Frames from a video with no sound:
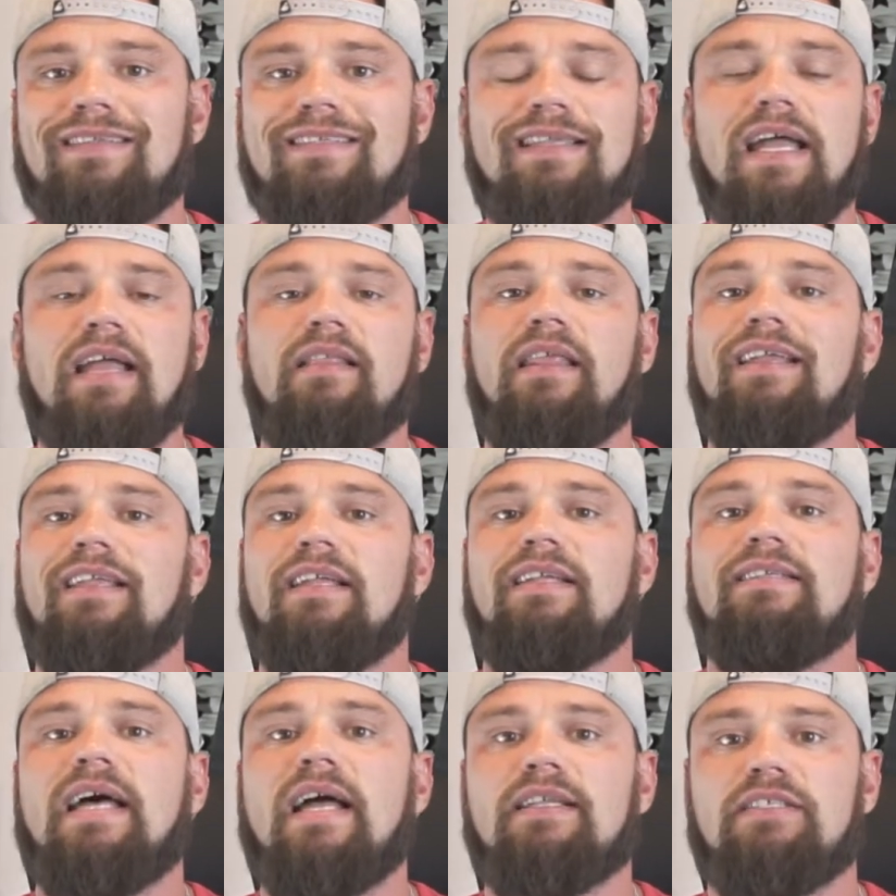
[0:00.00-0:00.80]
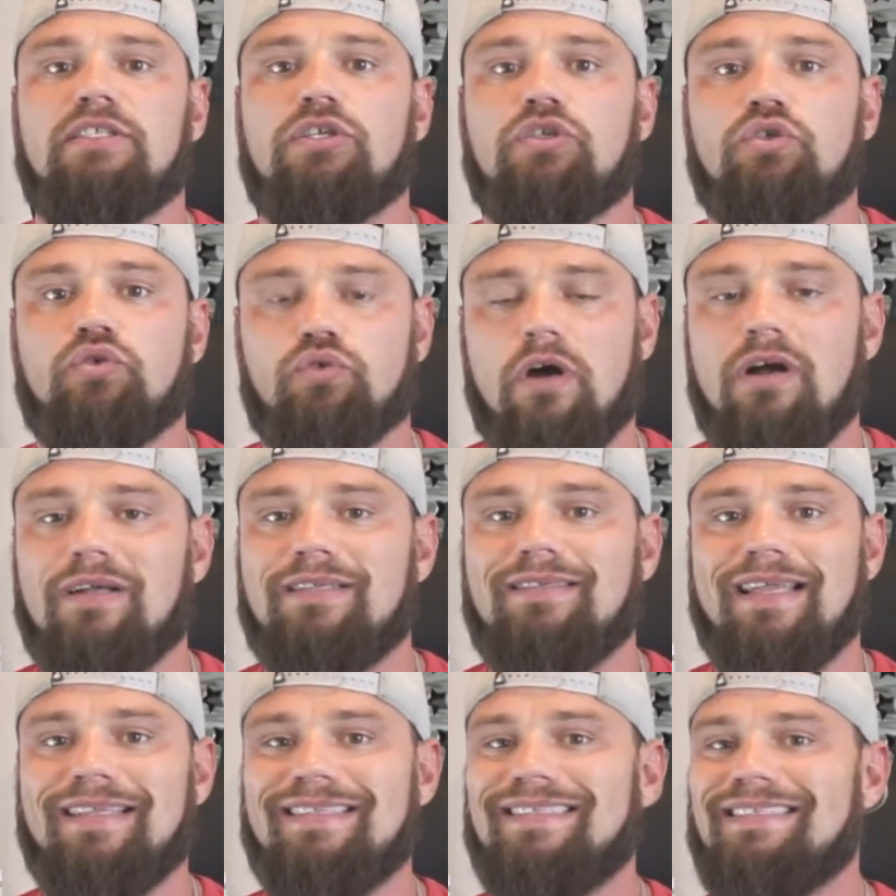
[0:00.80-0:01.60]
It's not like an exogenous
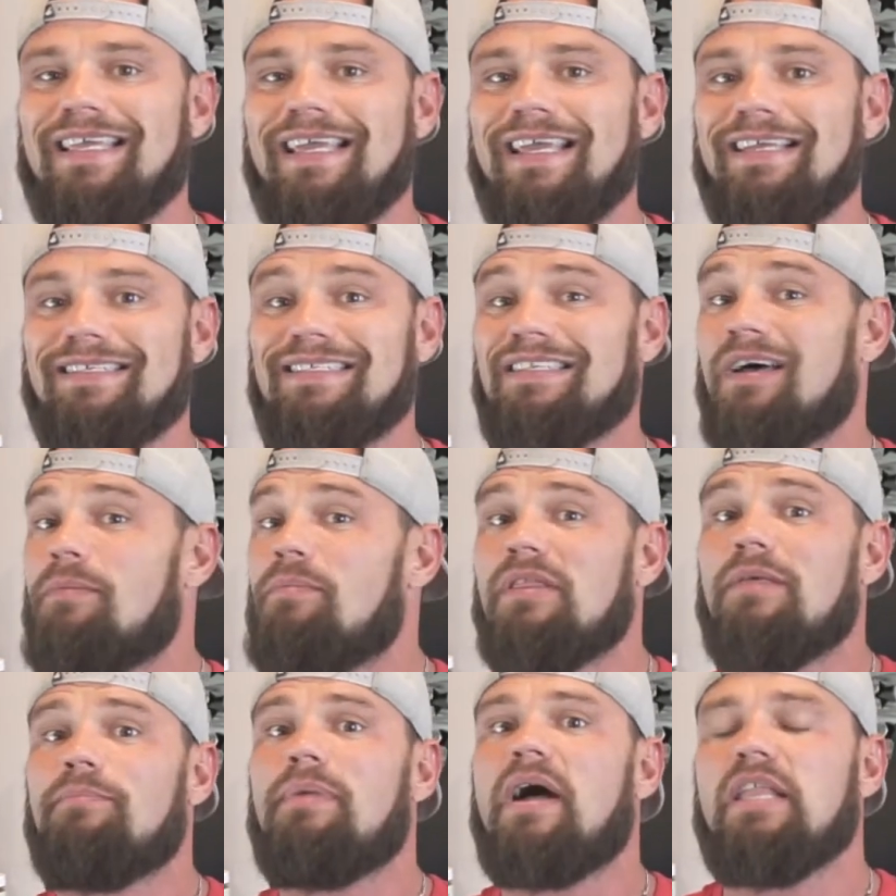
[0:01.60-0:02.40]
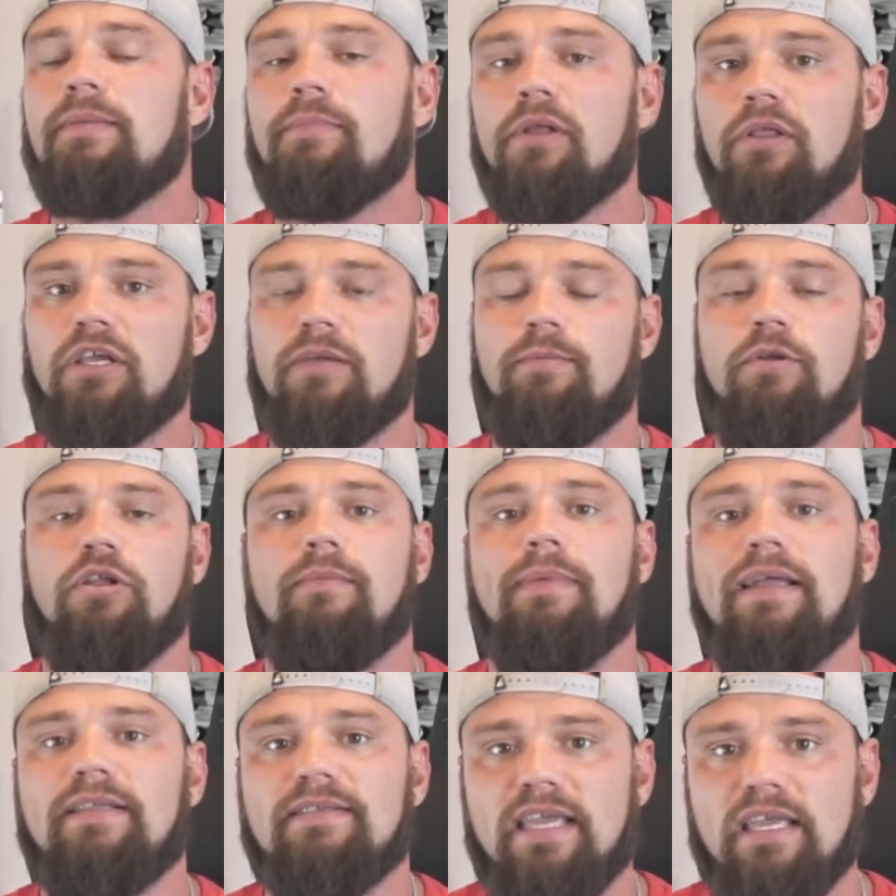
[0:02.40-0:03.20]
drugs that, say, some in the bodybuilding
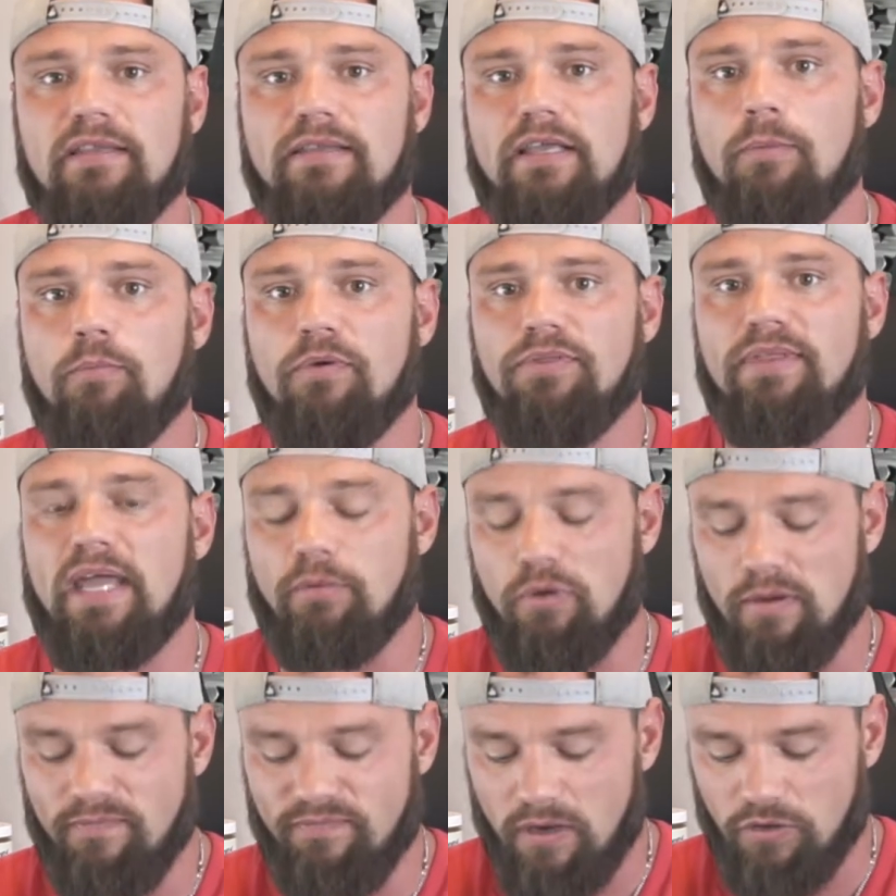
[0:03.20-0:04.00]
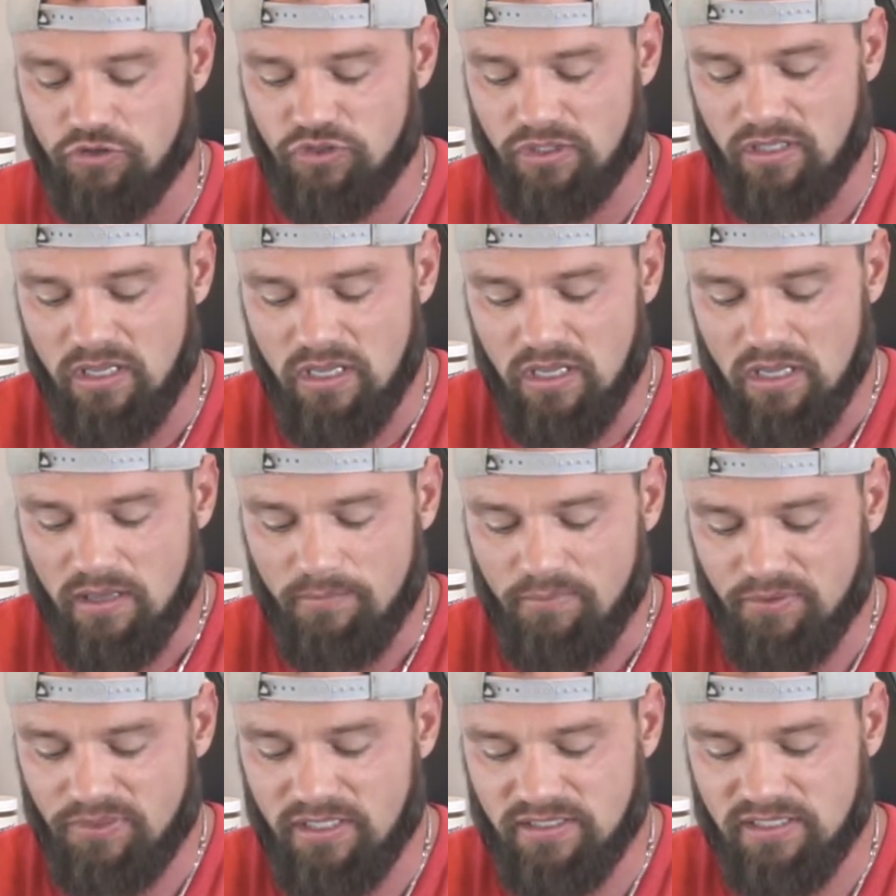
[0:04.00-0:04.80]
community may take to help with thyroid function,
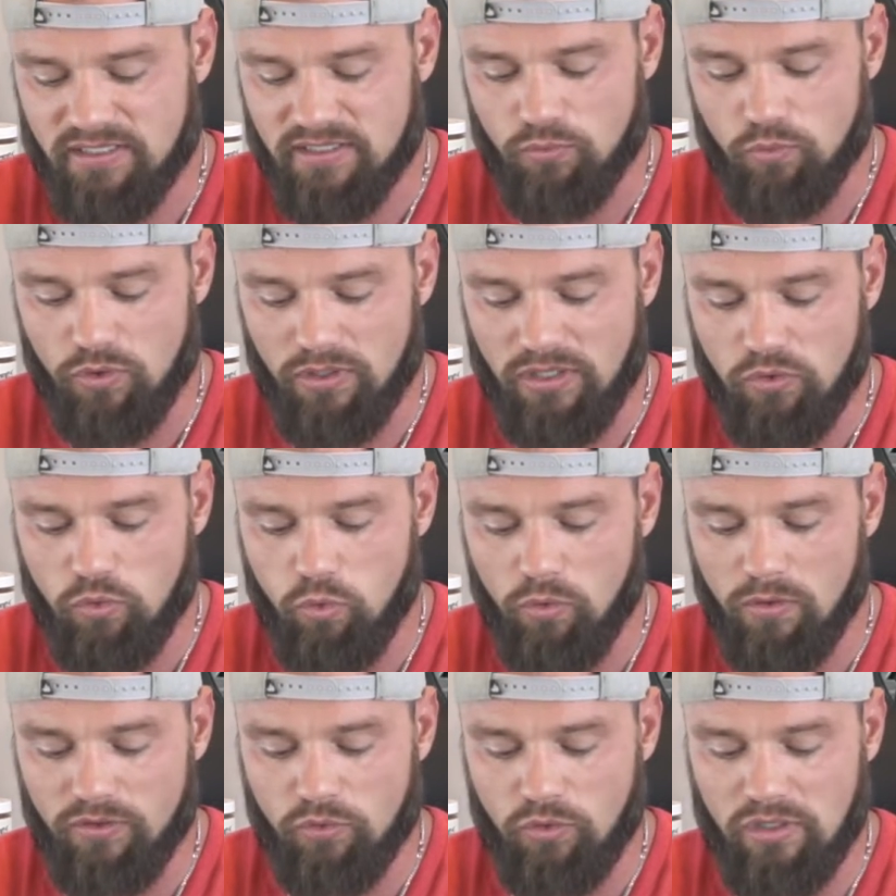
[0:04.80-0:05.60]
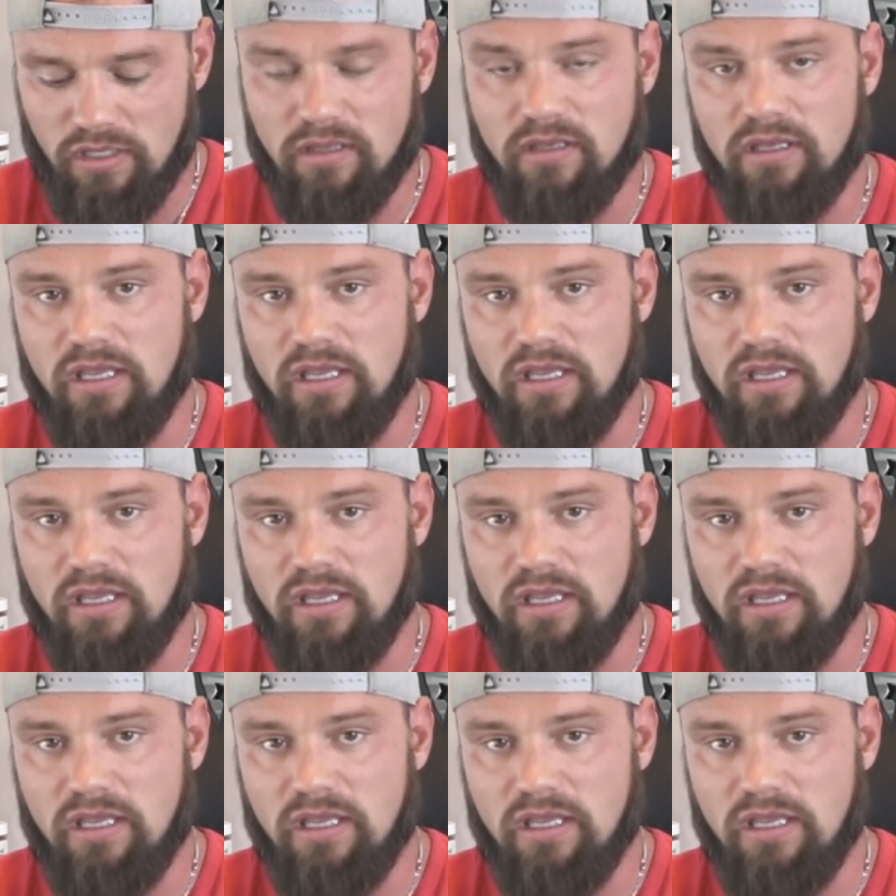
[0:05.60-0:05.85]
but this is a really cool ingredient.